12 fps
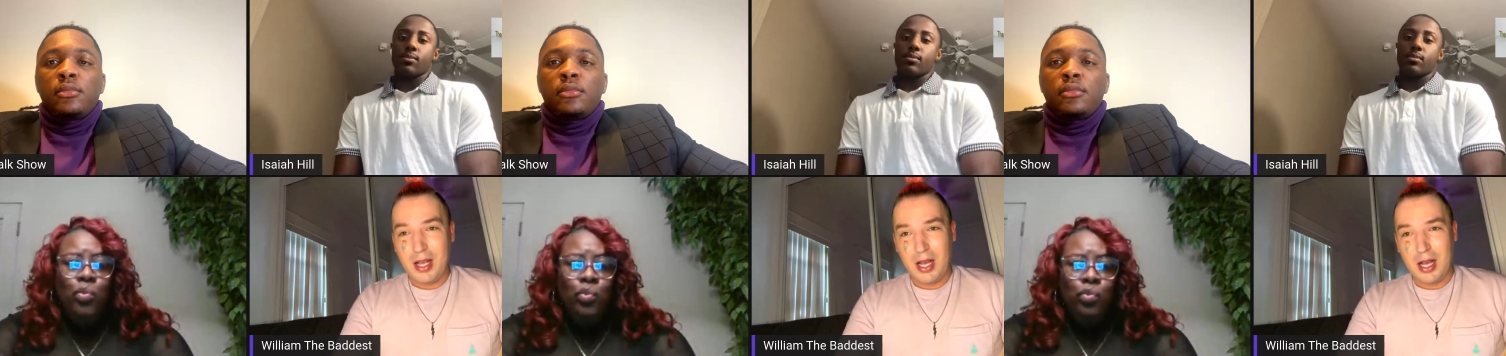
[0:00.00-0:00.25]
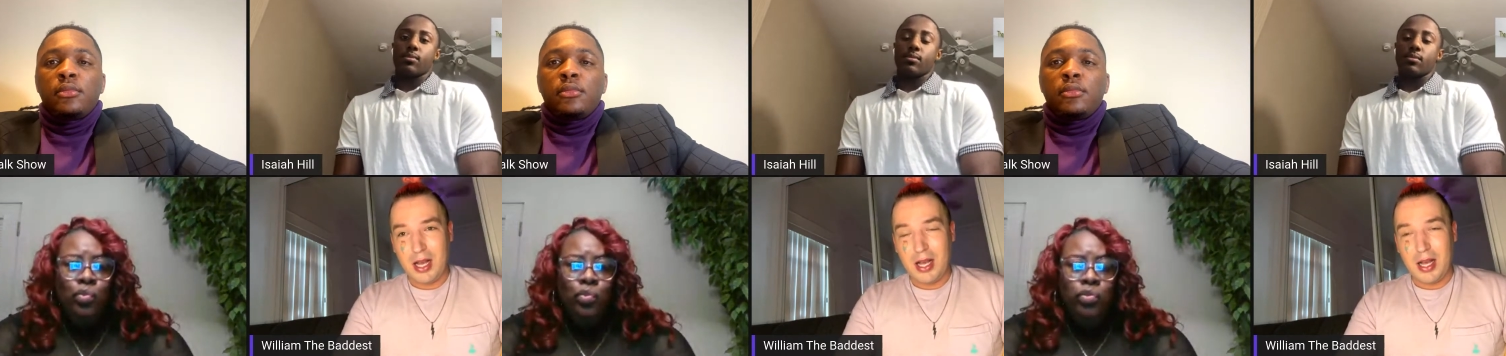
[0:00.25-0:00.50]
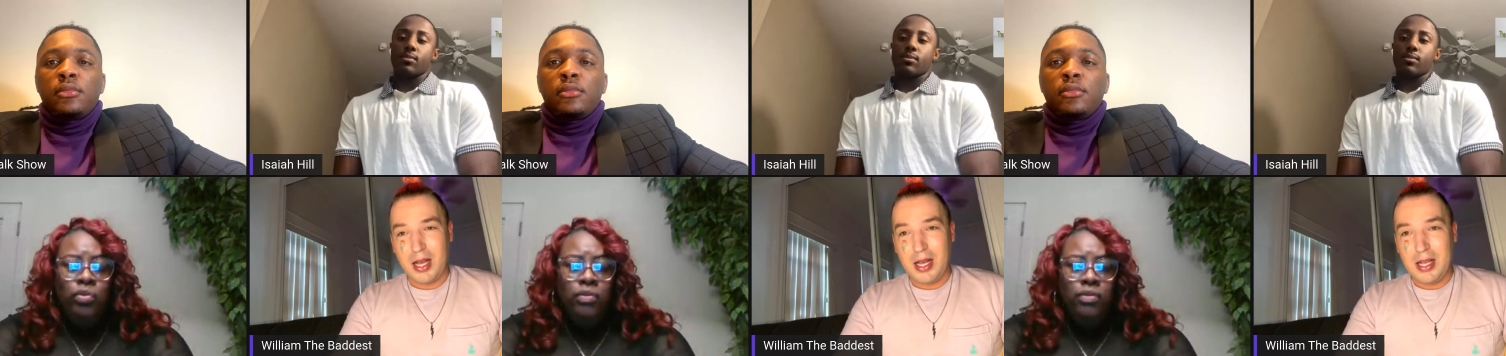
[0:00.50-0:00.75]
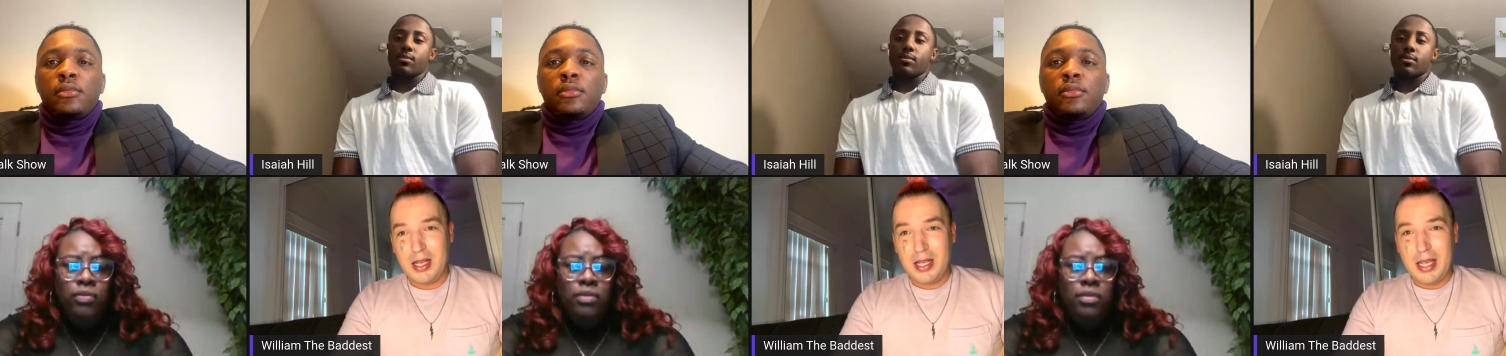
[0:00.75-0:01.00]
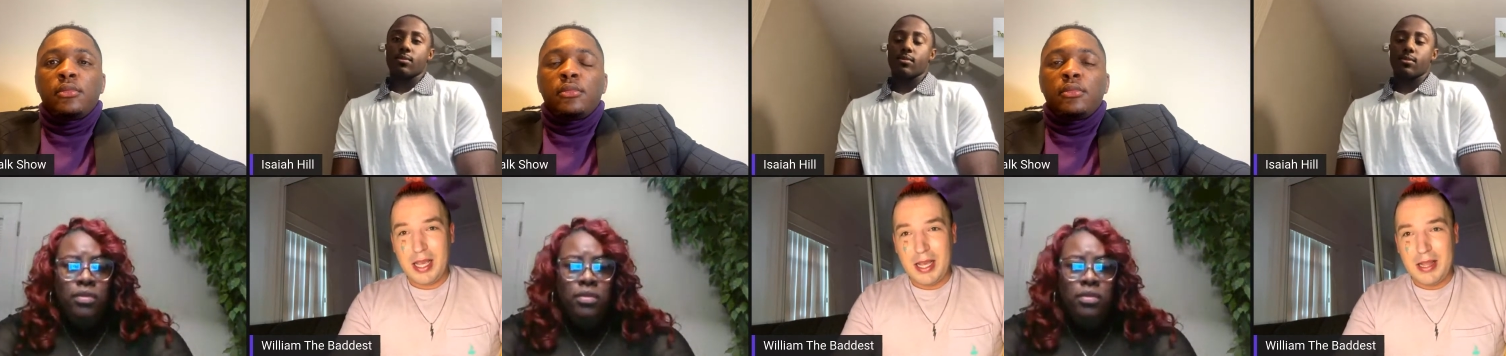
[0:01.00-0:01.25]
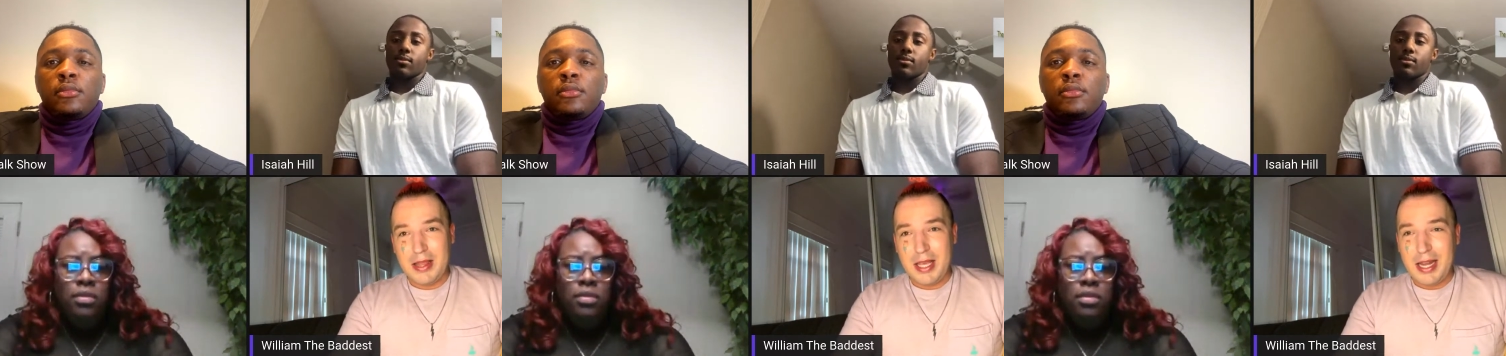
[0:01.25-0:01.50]
Speaker 1: Uh,
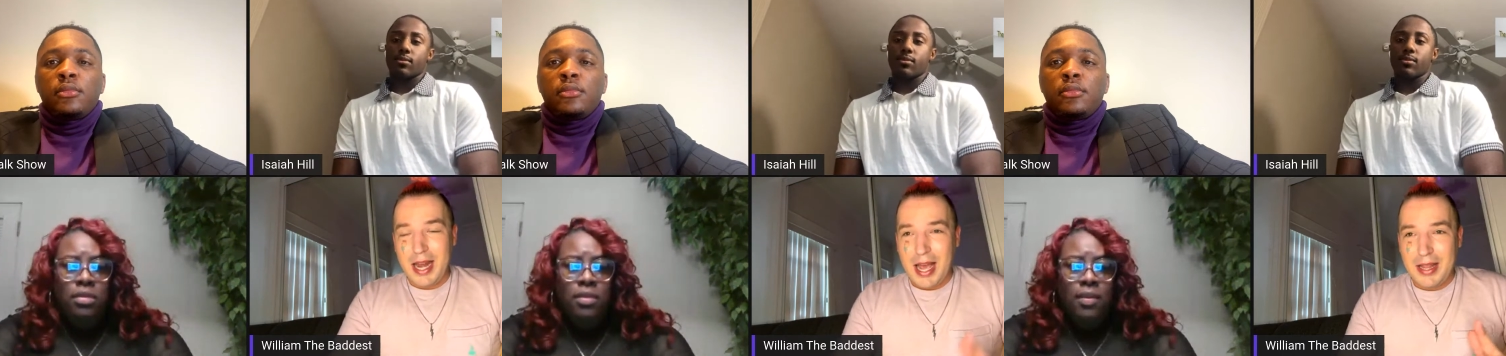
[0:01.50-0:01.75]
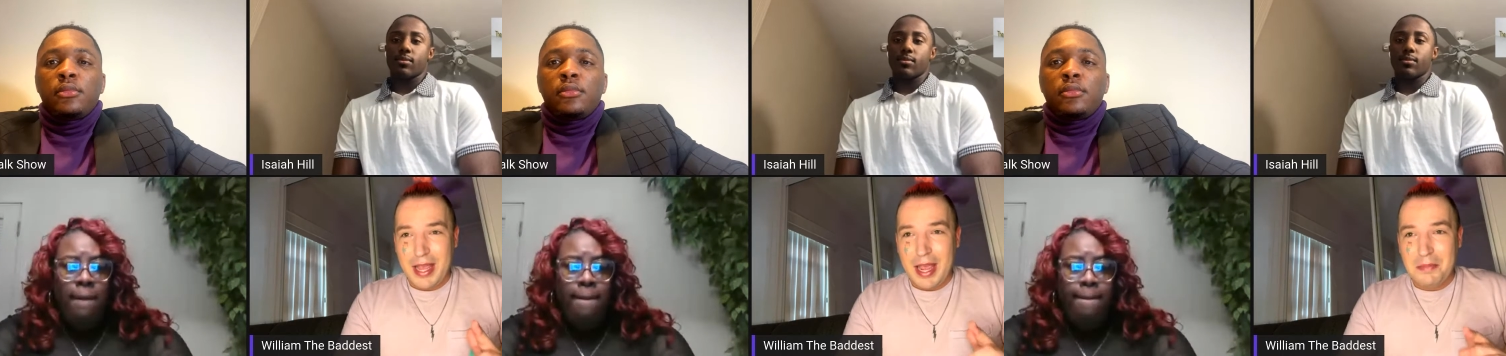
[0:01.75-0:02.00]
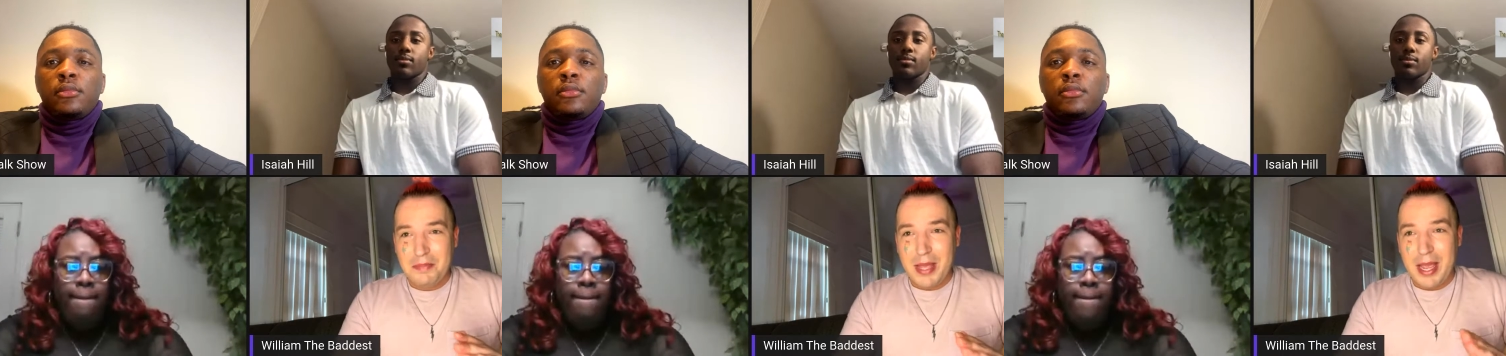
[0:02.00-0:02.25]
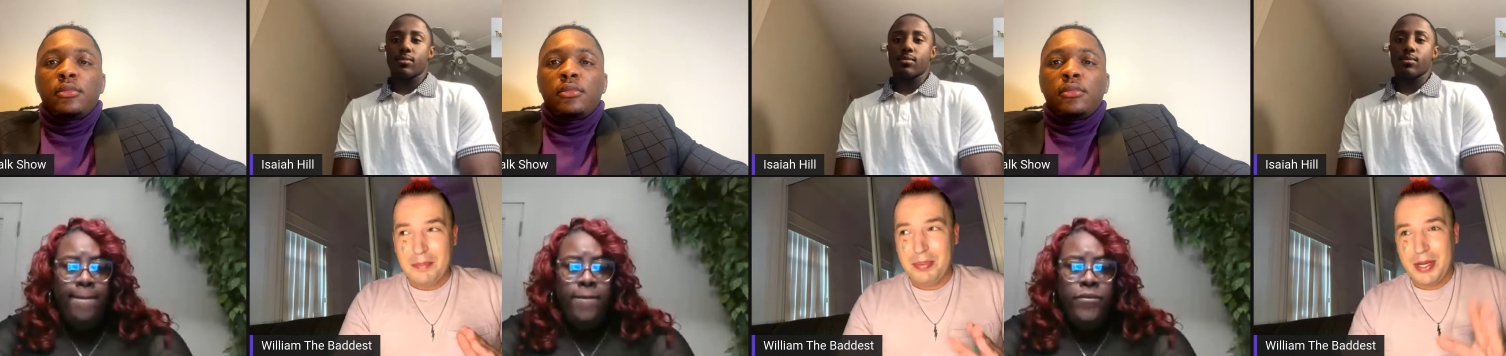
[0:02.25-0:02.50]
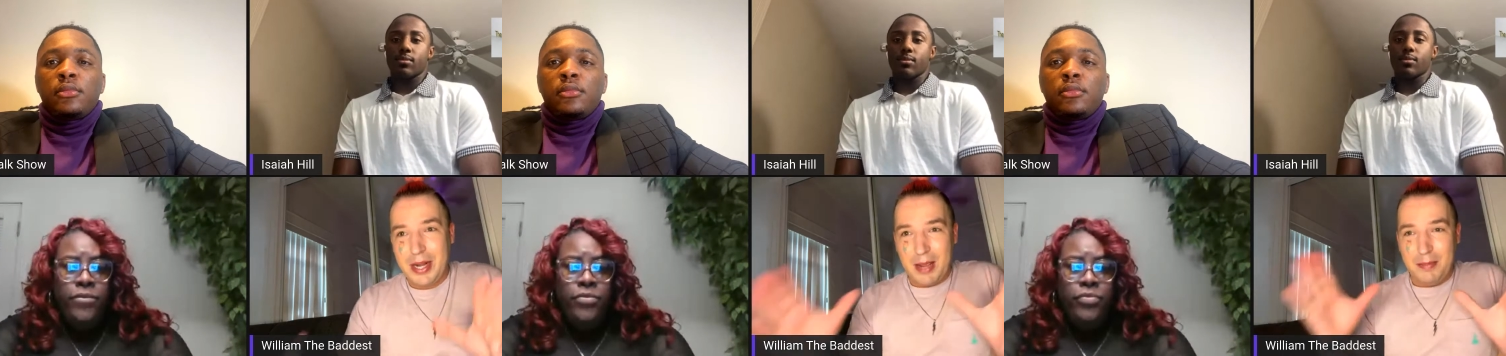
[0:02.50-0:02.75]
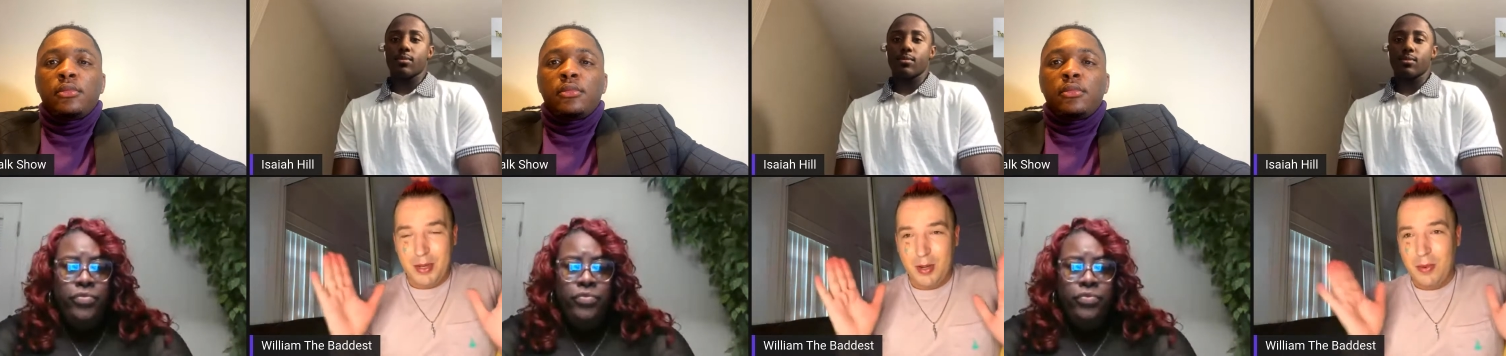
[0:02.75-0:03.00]
and then I they had they had put a
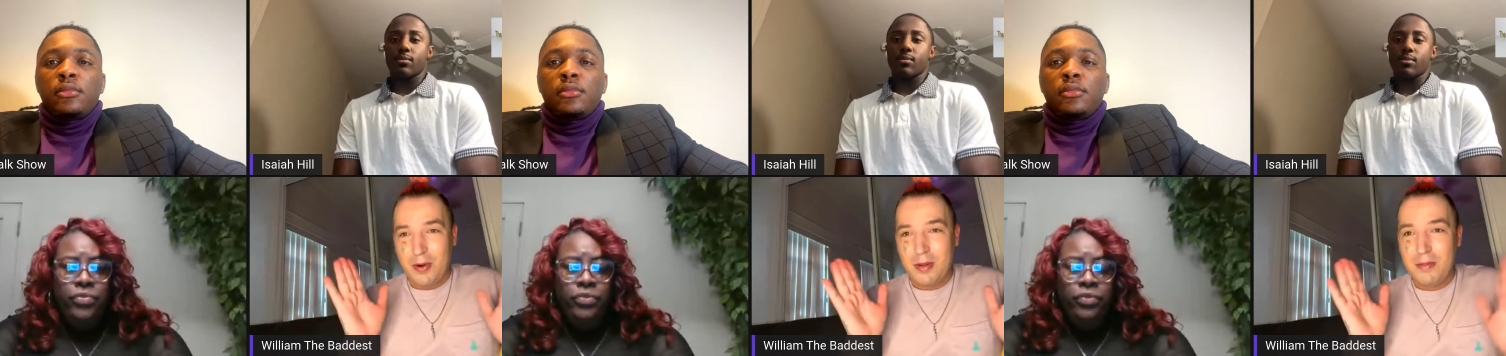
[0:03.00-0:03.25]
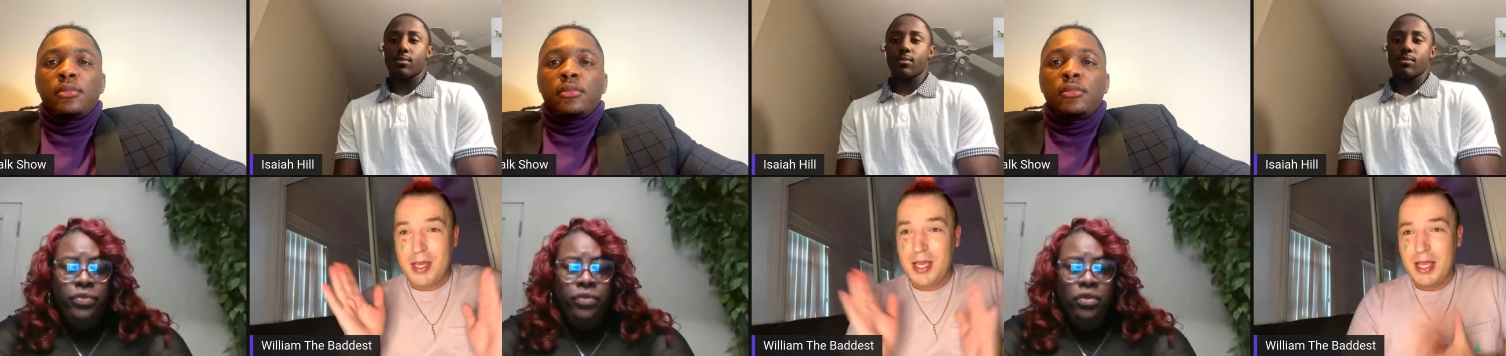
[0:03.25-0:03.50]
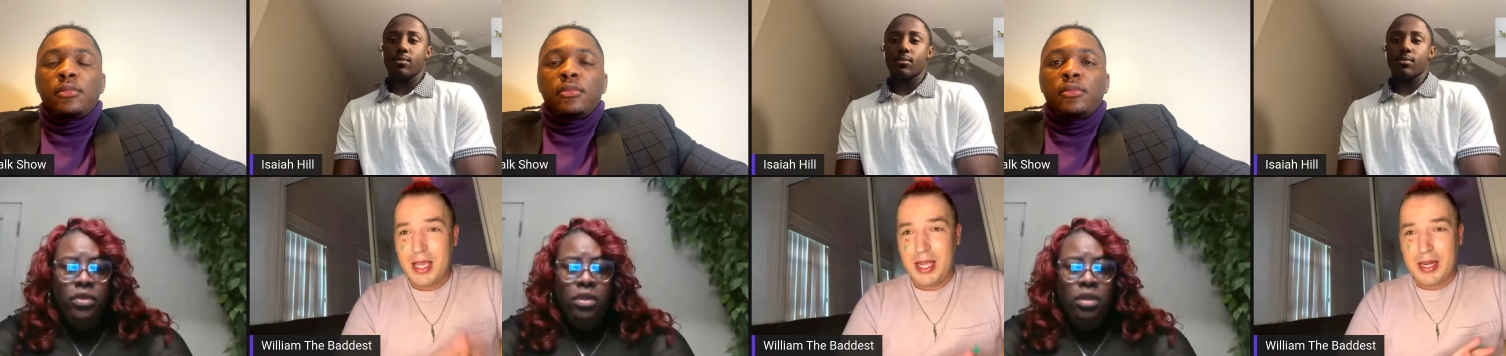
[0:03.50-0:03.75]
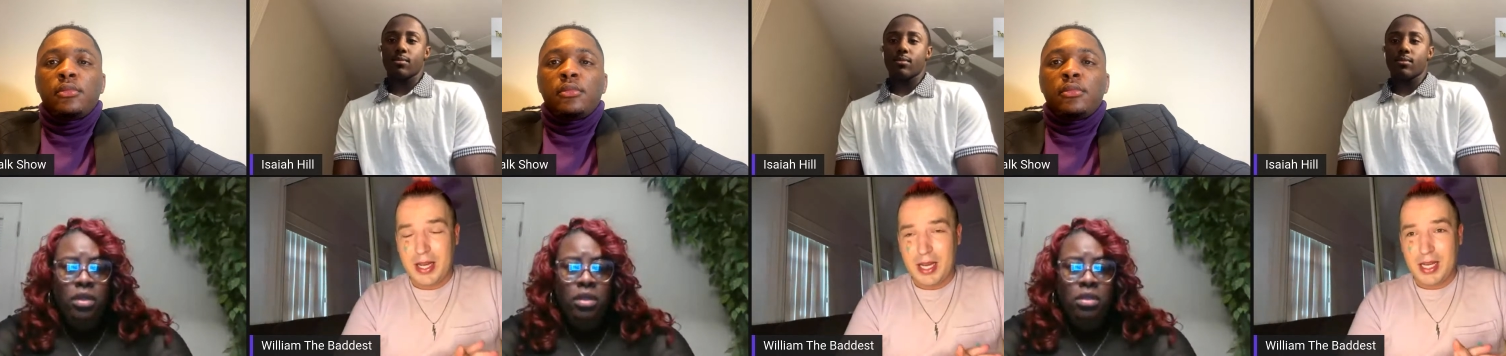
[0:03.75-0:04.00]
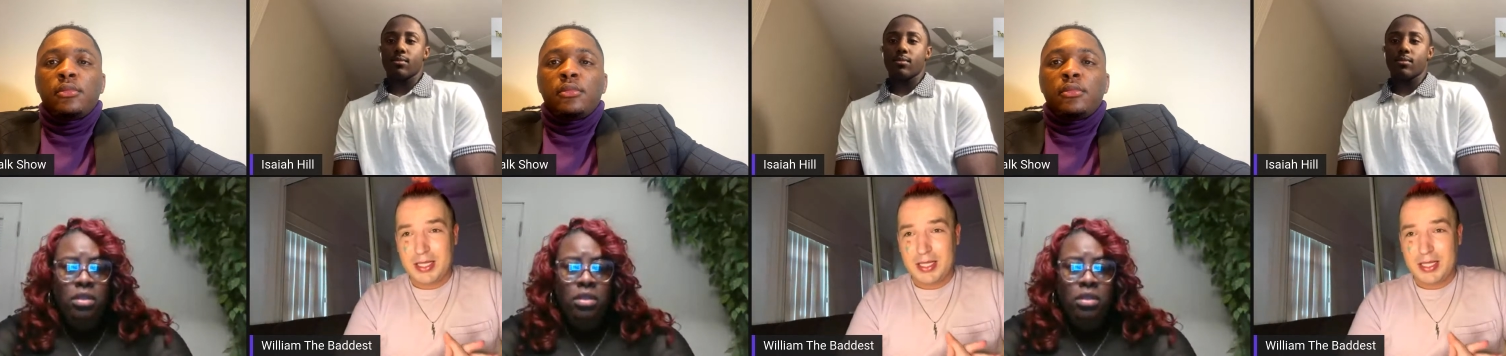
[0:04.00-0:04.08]
billboard of me in uh,